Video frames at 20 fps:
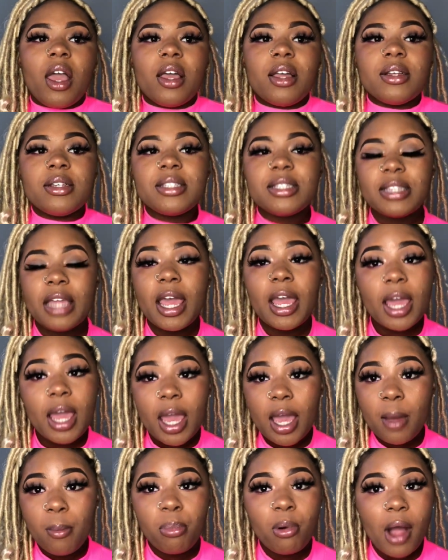staying
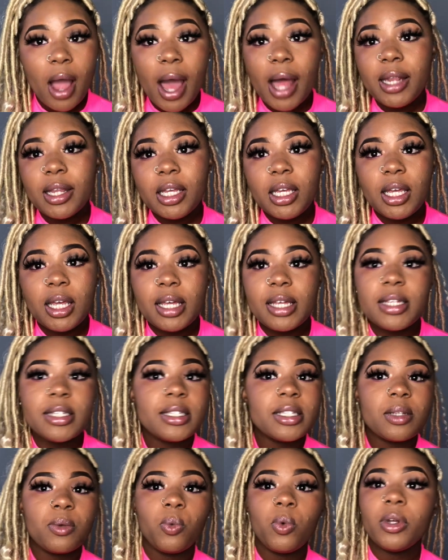at Brawley
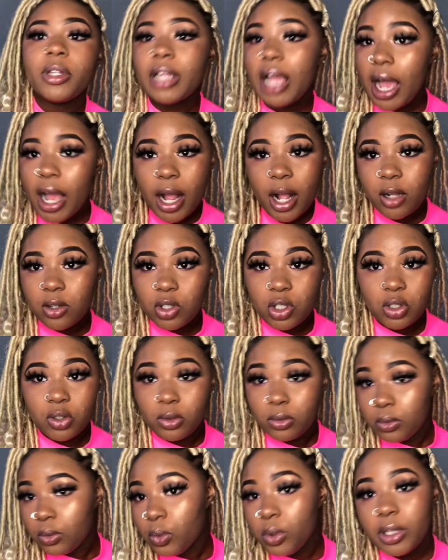will not hurt
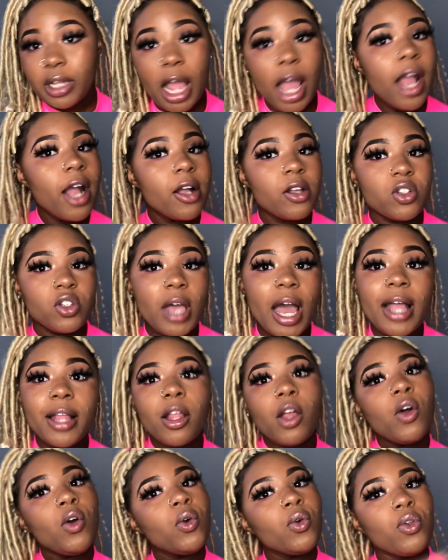you. I
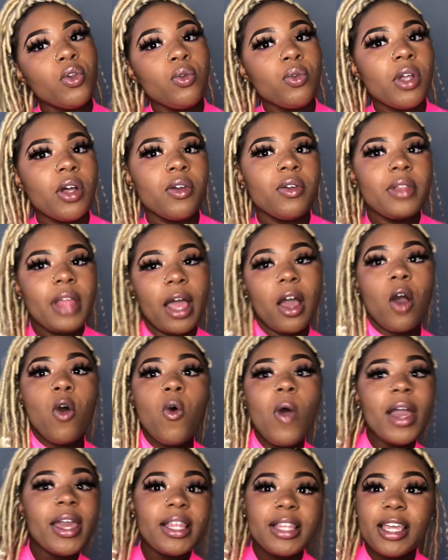know, you know, you're like, oh,
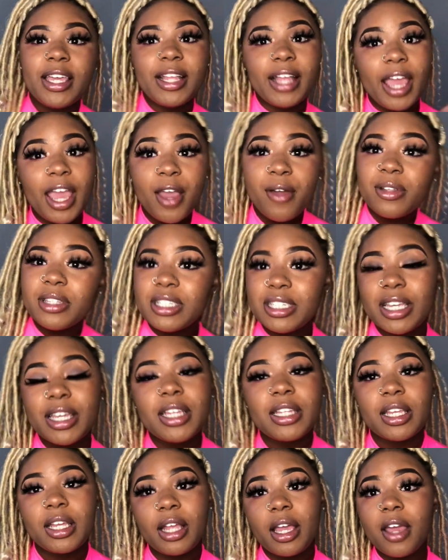I get to get in
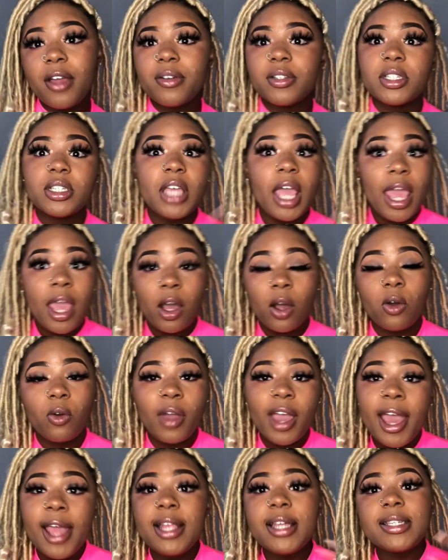Heritage. And
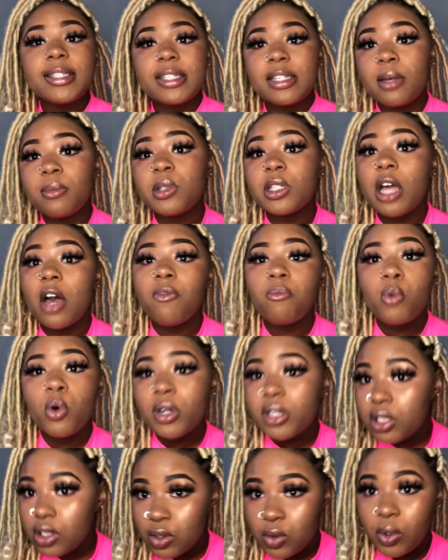granted, some
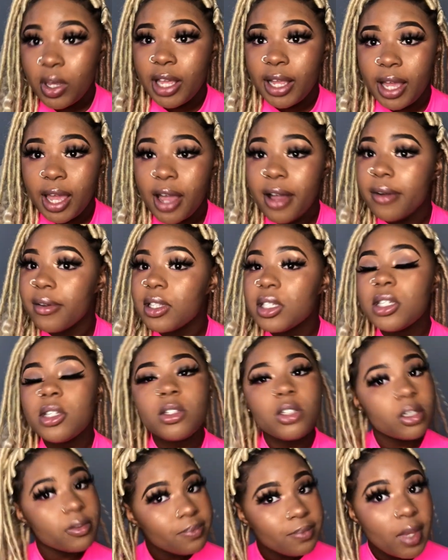sophomores do get in
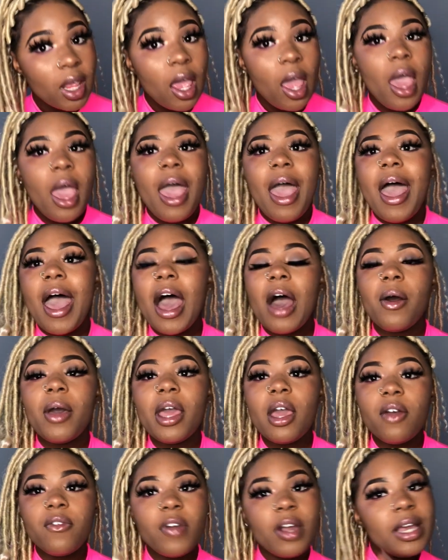Heritage.
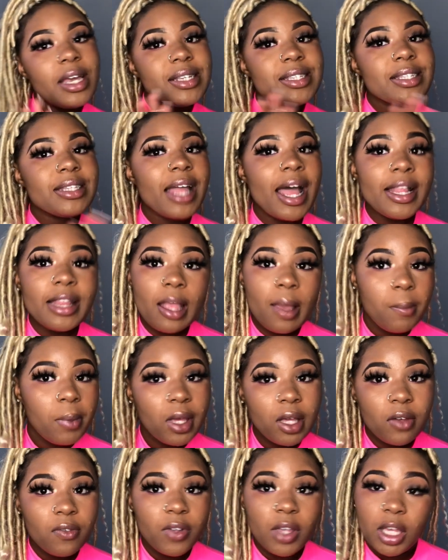However, it's not that
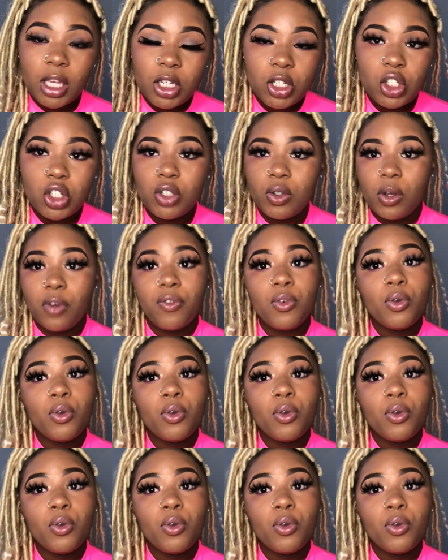big of an issue.